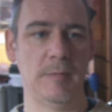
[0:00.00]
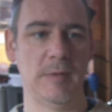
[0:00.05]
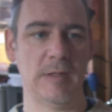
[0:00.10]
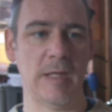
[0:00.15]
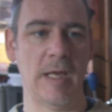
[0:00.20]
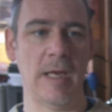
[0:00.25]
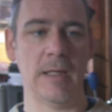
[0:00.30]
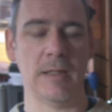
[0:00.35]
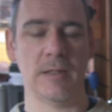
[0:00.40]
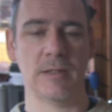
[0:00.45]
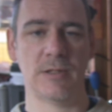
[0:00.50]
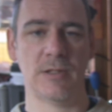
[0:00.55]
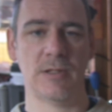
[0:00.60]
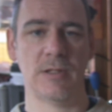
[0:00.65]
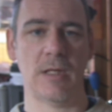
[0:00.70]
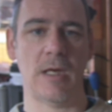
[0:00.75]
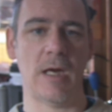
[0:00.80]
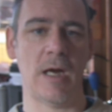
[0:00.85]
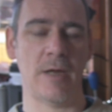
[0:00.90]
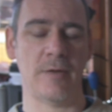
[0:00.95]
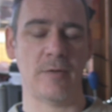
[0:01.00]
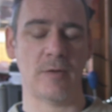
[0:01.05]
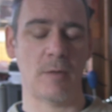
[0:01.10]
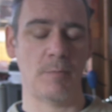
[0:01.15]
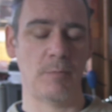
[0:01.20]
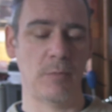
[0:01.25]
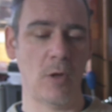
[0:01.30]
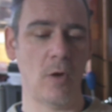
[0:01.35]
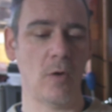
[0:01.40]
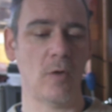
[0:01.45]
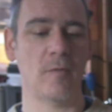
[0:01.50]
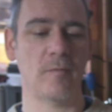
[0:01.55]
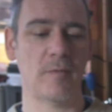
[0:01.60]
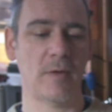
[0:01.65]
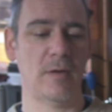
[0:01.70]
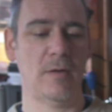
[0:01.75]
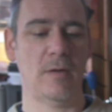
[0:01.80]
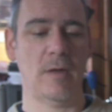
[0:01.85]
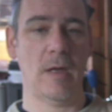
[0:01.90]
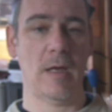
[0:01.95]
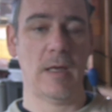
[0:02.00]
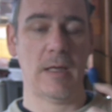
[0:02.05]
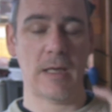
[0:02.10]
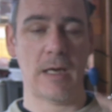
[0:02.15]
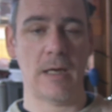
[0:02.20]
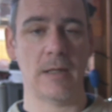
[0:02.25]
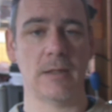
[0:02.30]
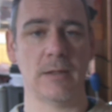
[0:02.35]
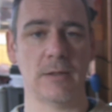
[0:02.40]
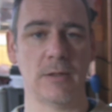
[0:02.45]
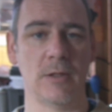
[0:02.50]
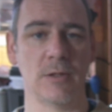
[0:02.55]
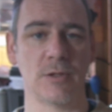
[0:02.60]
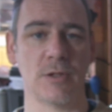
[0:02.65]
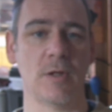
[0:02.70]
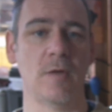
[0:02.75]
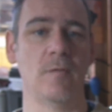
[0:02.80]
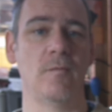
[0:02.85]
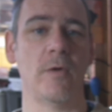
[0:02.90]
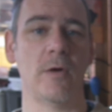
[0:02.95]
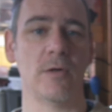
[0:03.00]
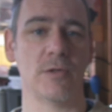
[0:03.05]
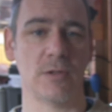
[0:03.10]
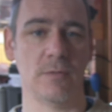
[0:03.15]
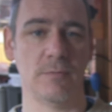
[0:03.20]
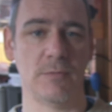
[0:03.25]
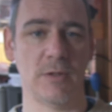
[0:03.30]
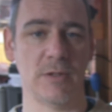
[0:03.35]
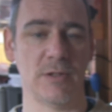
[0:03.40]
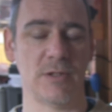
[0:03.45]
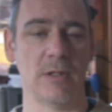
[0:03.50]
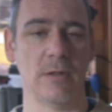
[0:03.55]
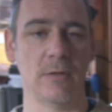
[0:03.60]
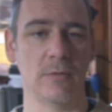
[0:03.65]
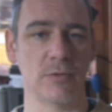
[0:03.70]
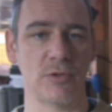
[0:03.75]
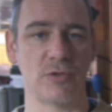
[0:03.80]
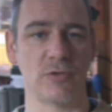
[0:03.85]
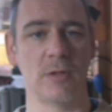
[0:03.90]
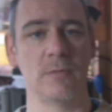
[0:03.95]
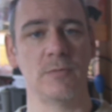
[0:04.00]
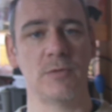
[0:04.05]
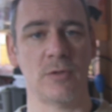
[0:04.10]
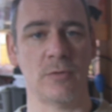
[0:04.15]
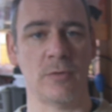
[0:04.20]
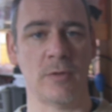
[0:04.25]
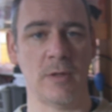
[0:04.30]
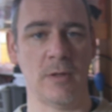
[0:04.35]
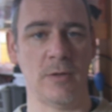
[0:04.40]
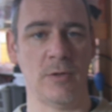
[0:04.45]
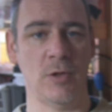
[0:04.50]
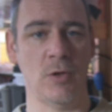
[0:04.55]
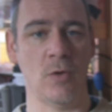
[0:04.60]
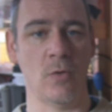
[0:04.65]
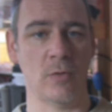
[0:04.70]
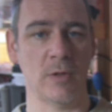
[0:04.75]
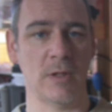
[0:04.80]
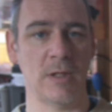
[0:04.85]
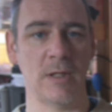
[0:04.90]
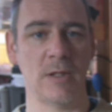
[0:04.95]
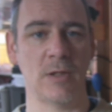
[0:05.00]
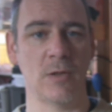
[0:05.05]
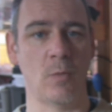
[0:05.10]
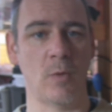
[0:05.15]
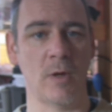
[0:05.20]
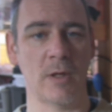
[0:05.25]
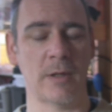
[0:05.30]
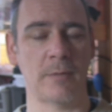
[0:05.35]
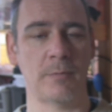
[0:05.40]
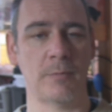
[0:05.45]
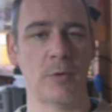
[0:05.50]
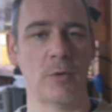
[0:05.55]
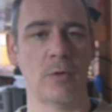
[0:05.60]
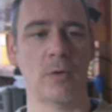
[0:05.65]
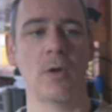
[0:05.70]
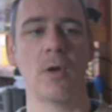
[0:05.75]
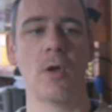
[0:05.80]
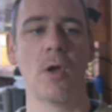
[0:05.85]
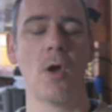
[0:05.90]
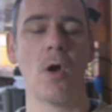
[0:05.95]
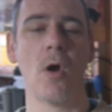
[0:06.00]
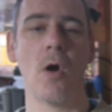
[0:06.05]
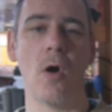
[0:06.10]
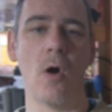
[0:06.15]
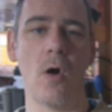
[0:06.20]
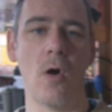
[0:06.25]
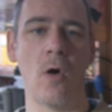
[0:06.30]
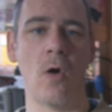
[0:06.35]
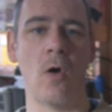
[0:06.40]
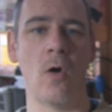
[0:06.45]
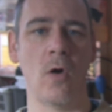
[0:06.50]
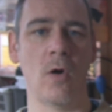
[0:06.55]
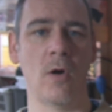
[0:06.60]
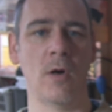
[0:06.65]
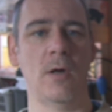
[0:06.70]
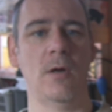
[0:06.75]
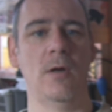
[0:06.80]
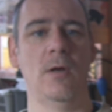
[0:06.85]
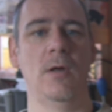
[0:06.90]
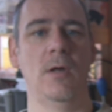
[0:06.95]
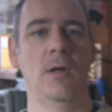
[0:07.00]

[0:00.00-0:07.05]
takes either a block of characters and converts them to a single stream so that you only need the one input, or